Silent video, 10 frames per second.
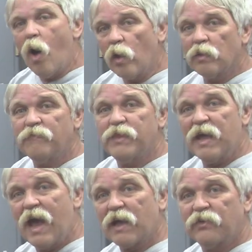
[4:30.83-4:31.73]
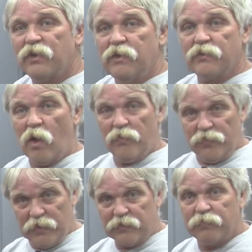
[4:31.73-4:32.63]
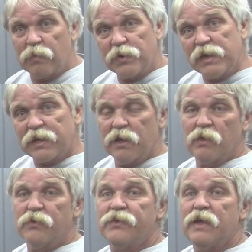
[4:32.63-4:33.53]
All of the axes on this particular